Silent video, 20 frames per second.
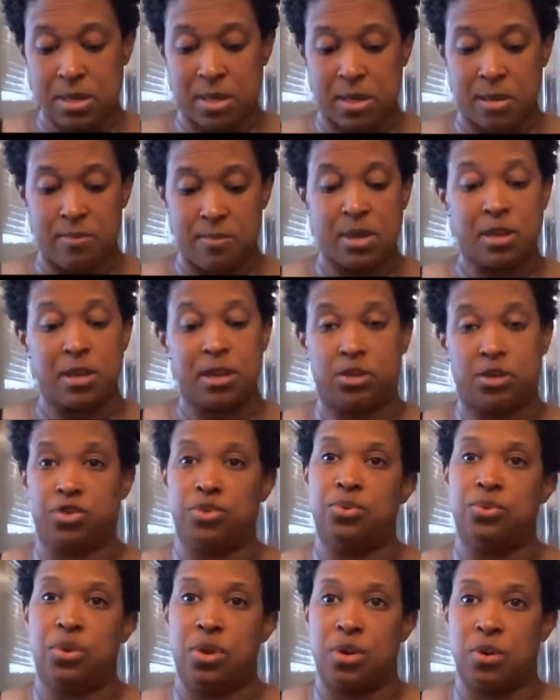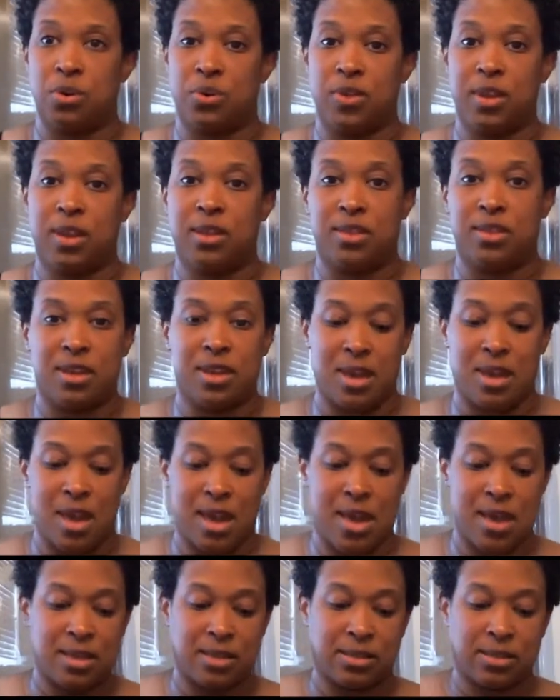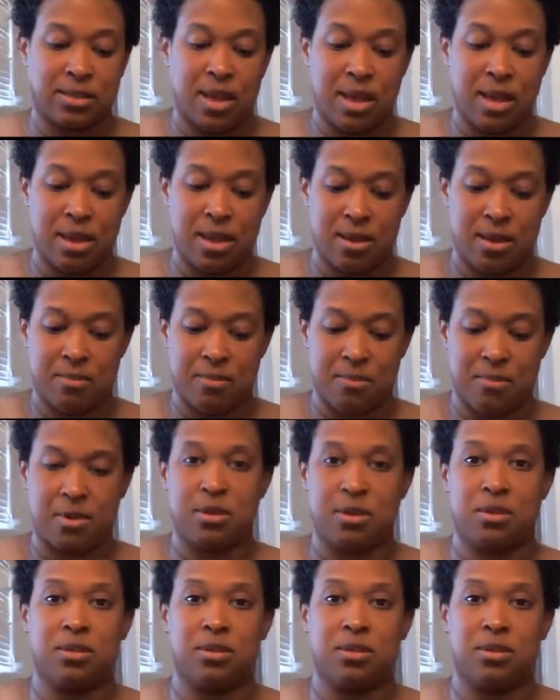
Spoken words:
let me let you know that the As I Am